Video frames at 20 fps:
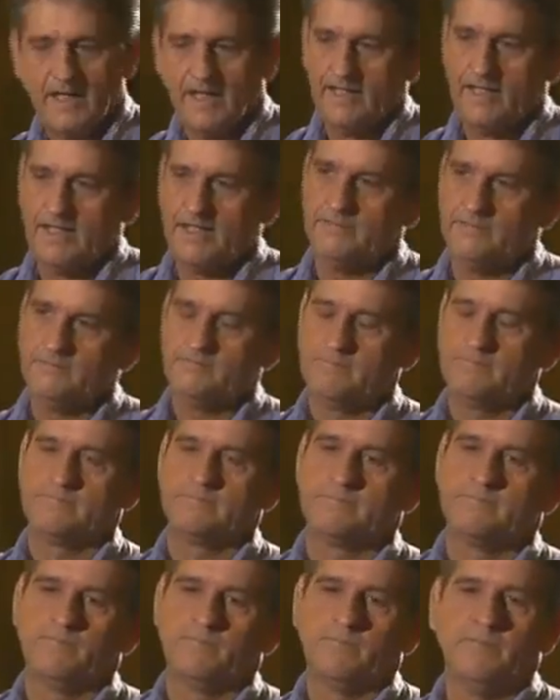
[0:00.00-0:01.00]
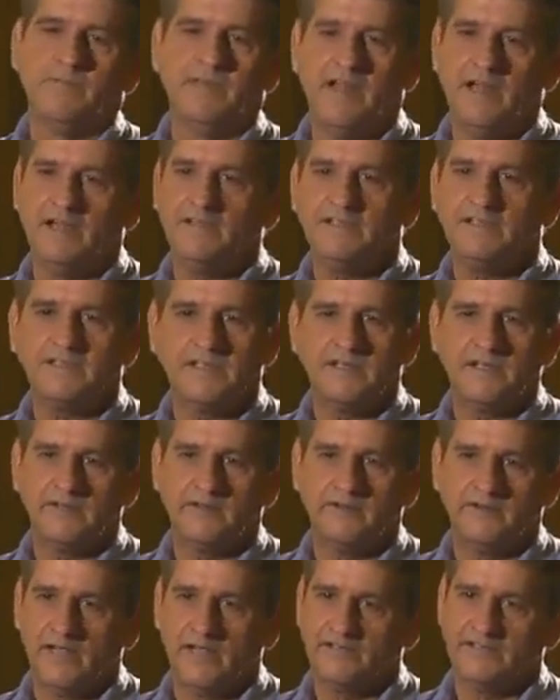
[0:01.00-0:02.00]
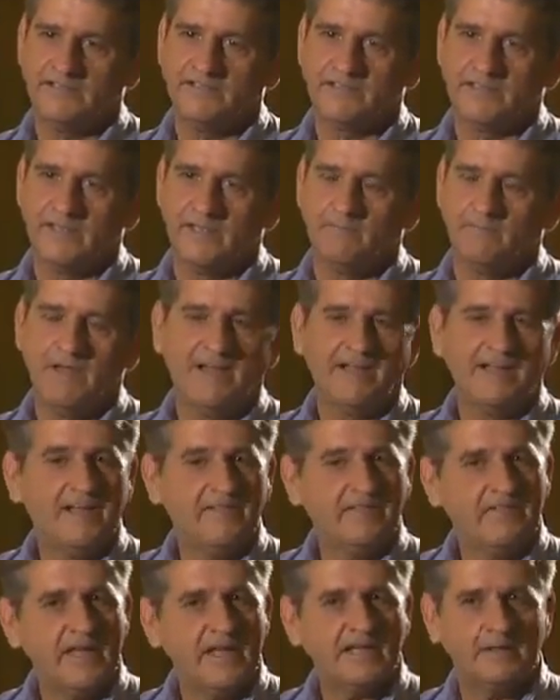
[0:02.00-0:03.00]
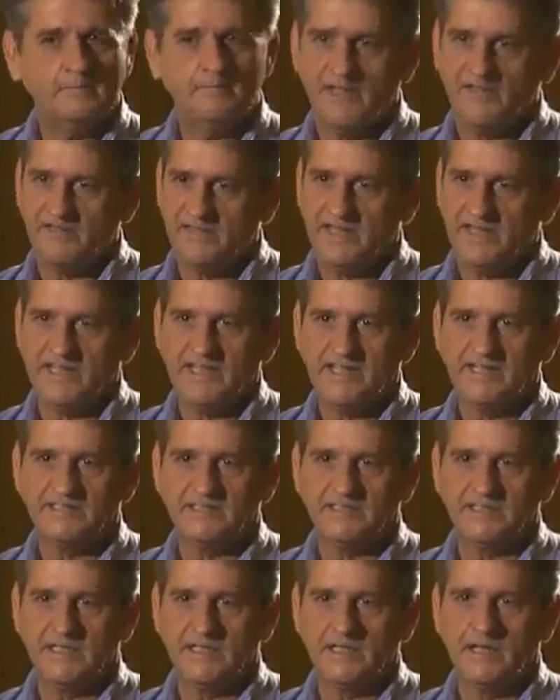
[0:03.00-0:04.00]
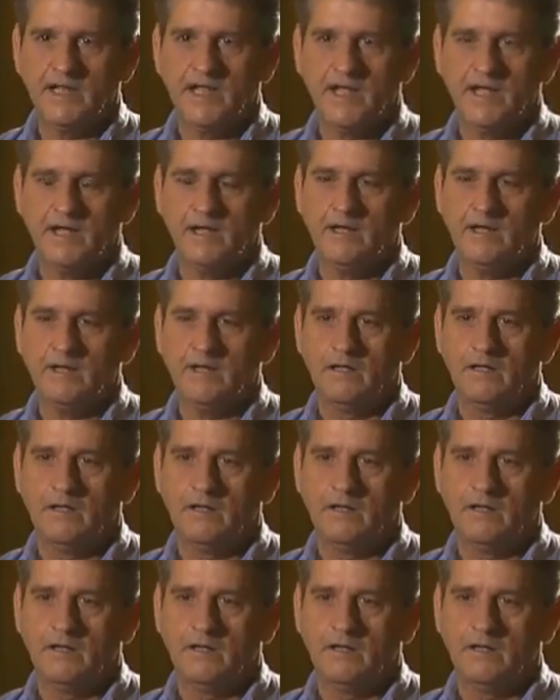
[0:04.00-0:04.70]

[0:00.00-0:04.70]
And I just sat there and I got thinking about that incident, how,